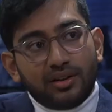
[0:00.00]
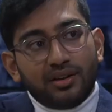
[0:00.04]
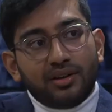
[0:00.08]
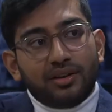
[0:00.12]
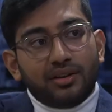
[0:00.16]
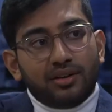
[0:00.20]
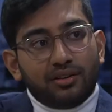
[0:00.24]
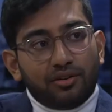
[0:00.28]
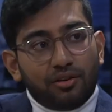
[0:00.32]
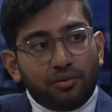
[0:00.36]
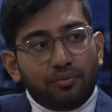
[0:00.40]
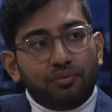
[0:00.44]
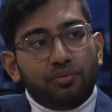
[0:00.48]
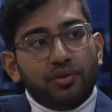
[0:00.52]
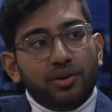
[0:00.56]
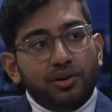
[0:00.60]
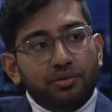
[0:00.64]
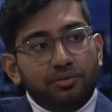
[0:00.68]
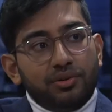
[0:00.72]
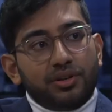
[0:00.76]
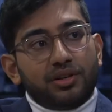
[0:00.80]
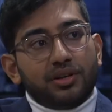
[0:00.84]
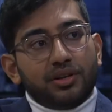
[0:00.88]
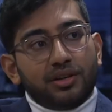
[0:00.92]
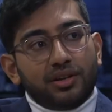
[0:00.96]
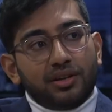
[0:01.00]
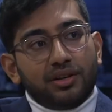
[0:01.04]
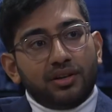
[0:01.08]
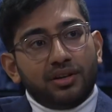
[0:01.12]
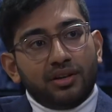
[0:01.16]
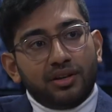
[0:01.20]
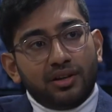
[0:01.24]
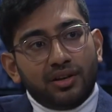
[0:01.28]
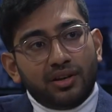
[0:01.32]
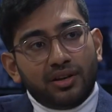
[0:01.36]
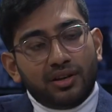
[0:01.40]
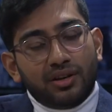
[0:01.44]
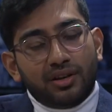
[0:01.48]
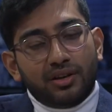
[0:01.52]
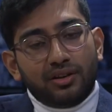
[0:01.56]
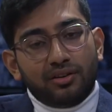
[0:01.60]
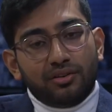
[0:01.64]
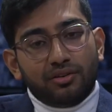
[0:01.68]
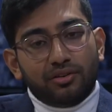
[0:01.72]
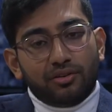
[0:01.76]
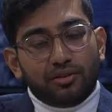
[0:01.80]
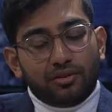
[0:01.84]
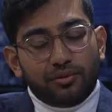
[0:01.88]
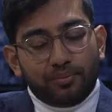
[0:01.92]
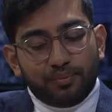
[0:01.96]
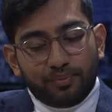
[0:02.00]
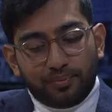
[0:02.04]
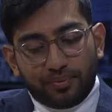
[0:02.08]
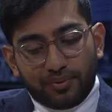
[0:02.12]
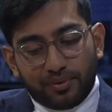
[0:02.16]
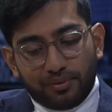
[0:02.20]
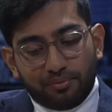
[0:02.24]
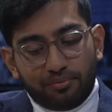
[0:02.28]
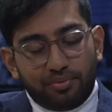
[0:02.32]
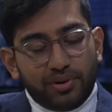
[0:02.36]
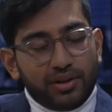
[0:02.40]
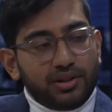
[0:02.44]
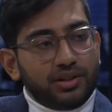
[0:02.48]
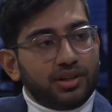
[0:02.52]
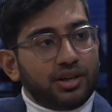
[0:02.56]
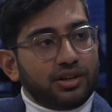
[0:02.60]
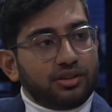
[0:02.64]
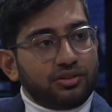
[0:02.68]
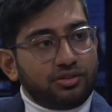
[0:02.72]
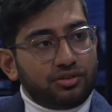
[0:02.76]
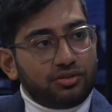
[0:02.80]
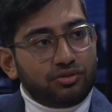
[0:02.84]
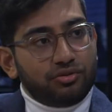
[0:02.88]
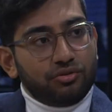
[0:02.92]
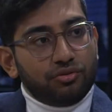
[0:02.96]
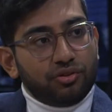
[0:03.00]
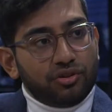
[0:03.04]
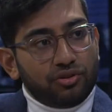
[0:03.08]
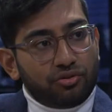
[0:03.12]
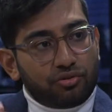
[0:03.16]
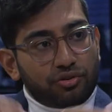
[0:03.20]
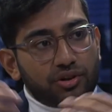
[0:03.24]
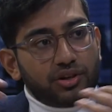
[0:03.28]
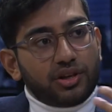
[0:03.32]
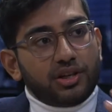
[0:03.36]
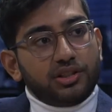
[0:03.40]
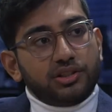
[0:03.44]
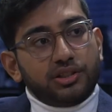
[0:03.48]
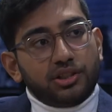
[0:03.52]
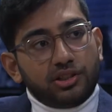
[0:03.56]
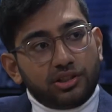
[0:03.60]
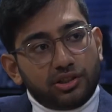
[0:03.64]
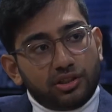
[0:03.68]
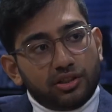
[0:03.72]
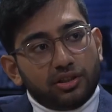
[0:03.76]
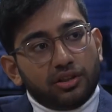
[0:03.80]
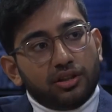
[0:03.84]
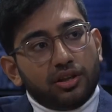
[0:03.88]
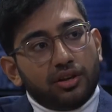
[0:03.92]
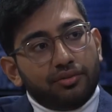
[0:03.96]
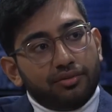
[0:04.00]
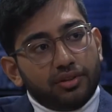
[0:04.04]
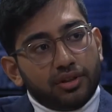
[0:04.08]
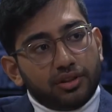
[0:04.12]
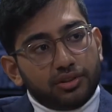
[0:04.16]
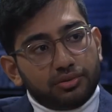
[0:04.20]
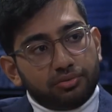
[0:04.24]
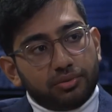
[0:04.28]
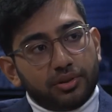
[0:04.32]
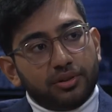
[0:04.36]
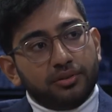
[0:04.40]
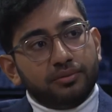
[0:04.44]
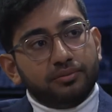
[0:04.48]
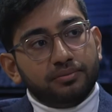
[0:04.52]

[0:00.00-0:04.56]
hopefully we can, bring that to an organizational level as well.